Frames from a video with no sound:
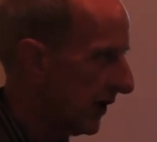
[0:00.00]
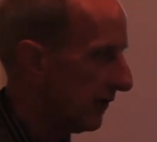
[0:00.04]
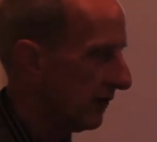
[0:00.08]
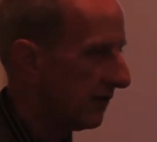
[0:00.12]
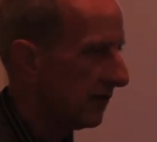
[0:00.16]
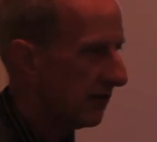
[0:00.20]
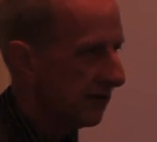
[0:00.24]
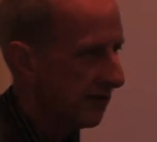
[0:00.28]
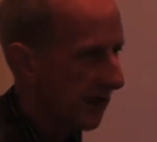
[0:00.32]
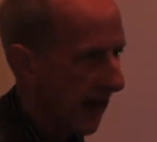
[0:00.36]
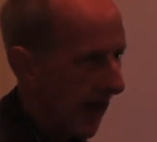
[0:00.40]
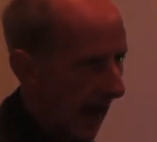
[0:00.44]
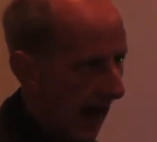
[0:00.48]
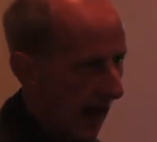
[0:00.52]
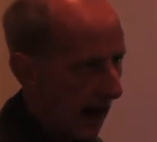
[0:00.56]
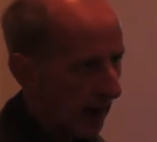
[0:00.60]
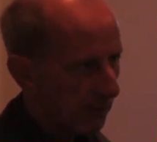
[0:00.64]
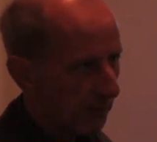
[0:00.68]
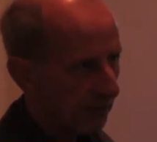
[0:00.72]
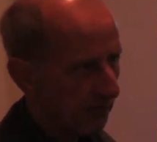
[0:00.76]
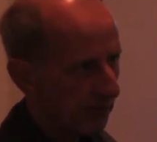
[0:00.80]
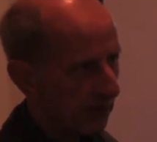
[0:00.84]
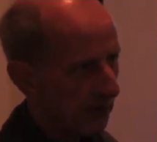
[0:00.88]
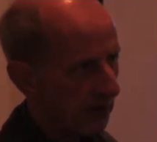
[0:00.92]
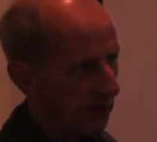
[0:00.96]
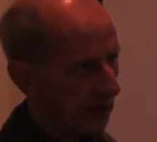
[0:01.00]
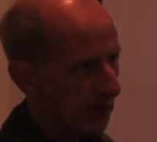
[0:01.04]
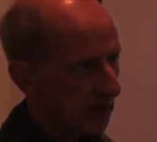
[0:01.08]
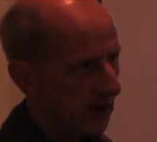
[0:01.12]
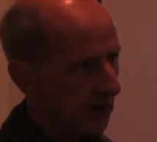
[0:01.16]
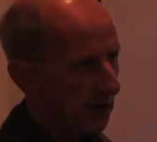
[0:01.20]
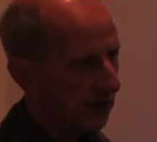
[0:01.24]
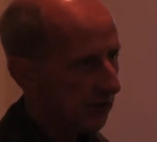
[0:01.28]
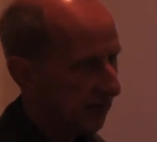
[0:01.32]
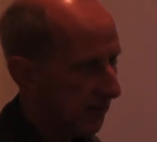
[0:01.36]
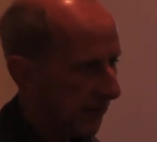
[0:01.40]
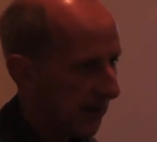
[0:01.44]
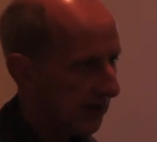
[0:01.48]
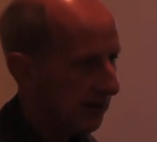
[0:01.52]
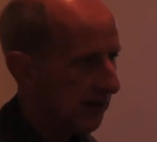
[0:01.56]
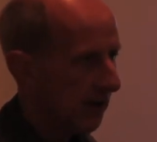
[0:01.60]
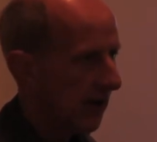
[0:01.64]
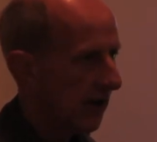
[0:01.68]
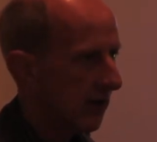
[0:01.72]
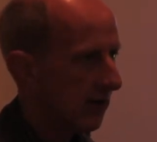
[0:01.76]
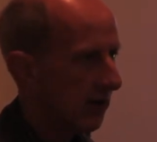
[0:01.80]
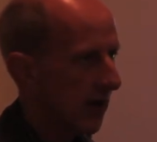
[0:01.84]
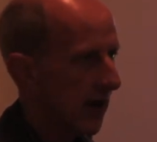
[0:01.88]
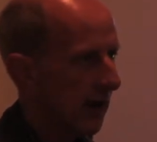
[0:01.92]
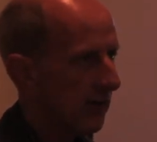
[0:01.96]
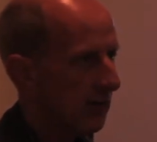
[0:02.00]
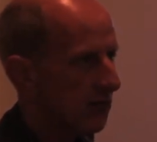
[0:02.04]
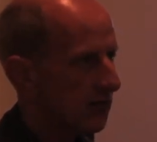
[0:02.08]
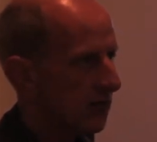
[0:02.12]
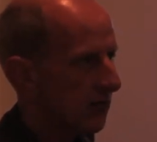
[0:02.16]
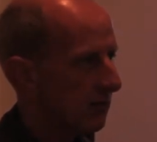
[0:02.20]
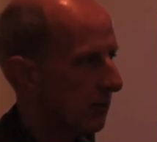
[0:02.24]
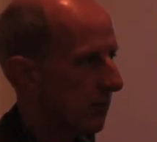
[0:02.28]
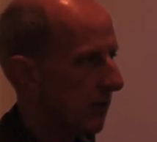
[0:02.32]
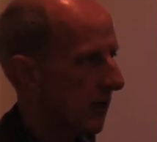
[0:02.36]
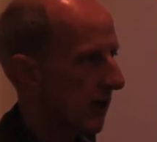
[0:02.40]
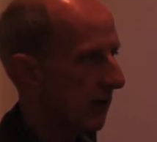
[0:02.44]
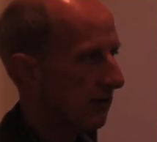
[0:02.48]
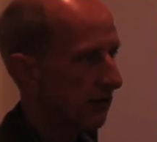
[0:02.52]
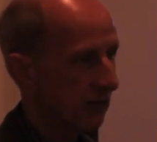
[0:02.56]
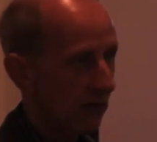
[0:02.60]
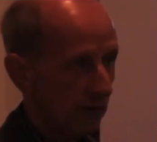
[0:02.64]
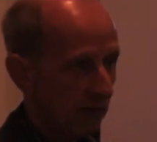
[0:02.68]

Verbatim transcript: SAPS, the Spectator Amateur Press,